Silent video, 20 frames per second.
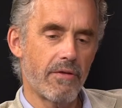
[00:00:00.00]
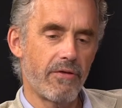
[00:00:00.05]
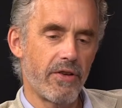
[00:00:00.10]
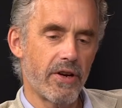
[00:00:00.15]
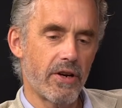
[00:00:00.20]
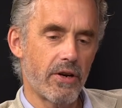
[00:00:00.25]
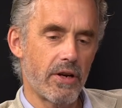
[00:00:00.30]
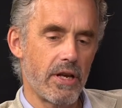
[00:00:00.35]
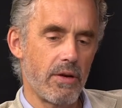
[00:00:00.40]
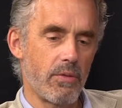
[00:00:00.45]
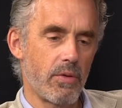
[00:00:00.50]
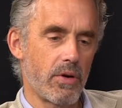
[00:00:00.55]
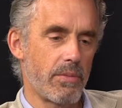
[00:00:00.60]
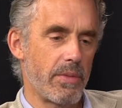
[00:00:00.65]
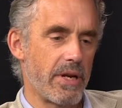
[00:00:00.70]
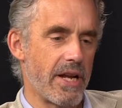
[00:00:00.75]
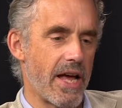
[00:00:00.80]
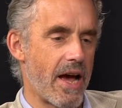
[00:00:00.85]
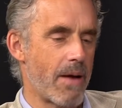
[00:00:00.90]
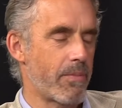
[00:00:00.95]
Dad figured he would
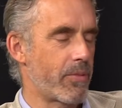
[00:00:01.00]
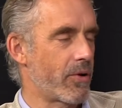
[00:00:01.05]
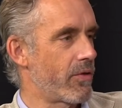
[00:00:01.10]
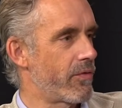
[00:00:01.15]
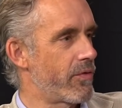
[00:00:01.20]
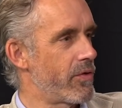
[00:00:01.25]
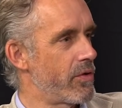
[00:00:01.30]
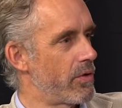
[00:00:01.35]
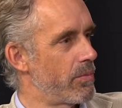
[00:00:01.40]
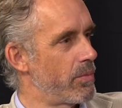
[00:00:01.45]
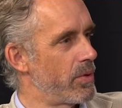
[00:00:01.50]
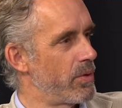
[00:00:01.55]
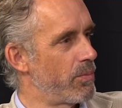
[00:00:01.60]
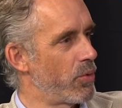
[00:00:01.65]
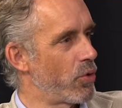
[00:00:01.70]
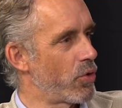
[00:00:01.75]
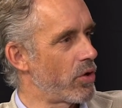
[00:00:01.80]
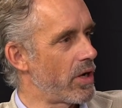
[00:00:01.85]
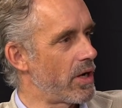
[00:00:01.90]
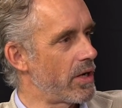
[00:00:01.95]
have been happier if he would have been
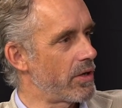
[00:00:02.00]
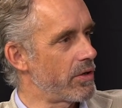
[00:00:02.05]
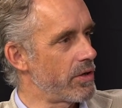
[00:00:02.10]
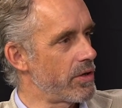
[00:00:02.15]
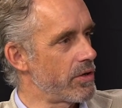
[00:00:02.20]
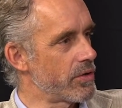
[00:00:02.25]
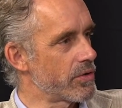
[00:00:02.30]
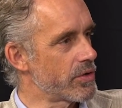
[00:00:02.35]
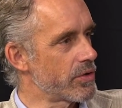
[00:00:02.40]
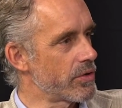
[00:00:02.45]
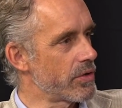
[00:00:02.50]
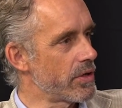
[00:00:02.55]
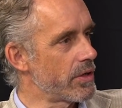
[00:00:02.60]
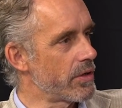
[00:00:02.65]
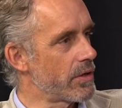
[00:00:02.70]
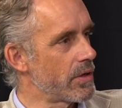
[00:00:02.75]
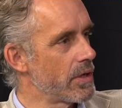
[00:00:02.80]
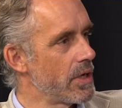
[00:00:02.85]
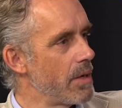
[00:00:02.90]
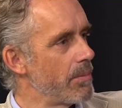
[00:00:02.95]
born hundred years
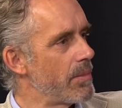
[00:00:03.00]
earlier.